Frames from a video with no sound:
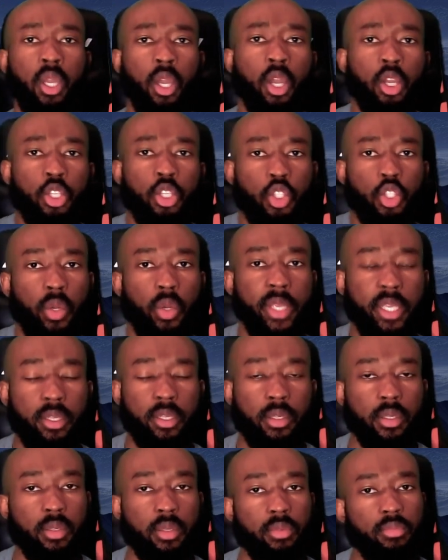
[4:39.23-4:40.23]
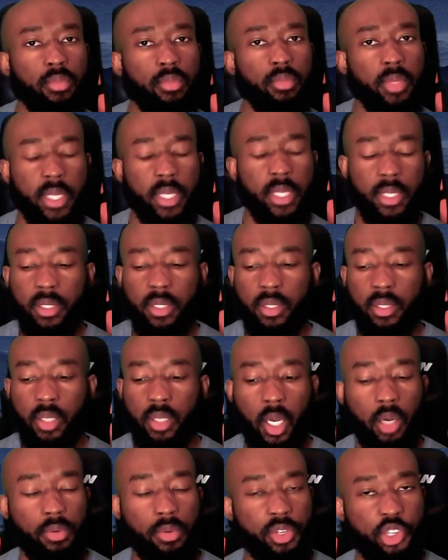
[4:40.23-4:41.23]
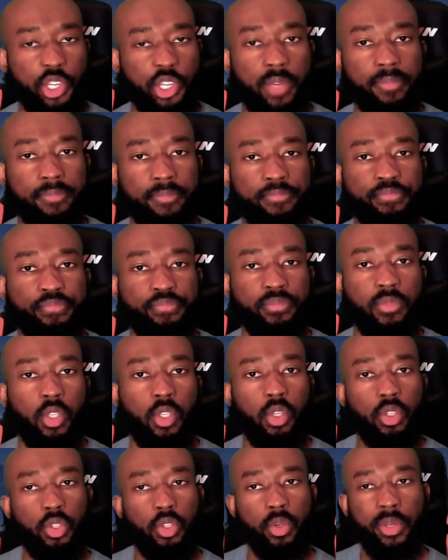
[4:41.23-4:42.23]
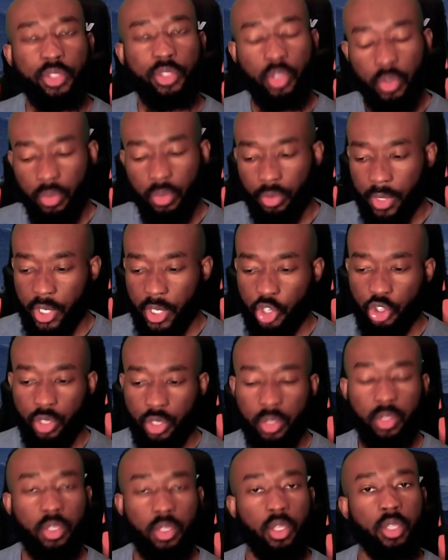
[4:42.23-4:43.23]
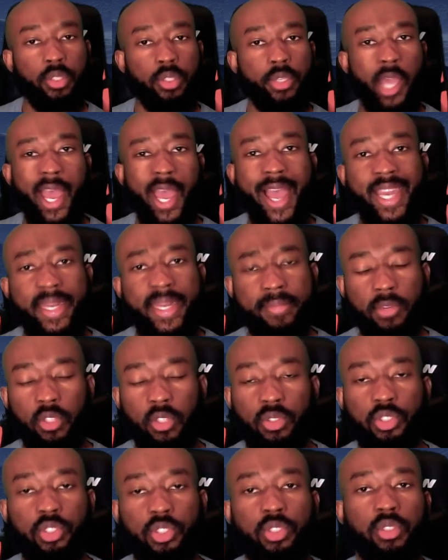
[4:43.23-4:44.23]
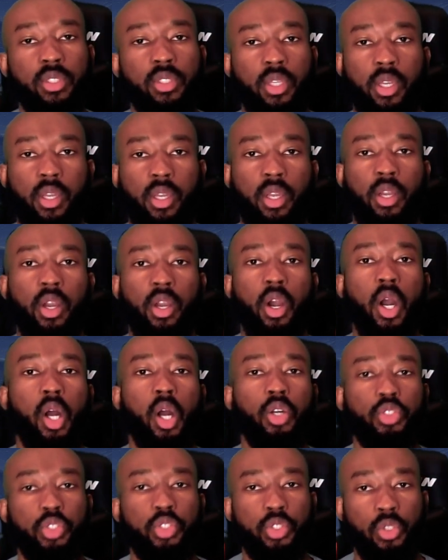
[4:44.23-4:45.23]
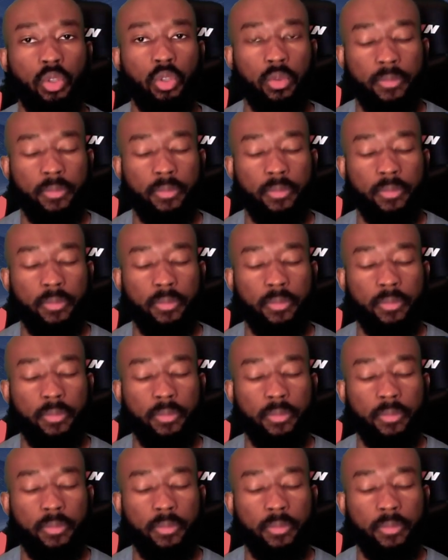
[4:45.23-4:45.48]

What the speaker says: So here in Origin, during the creation, the animals also,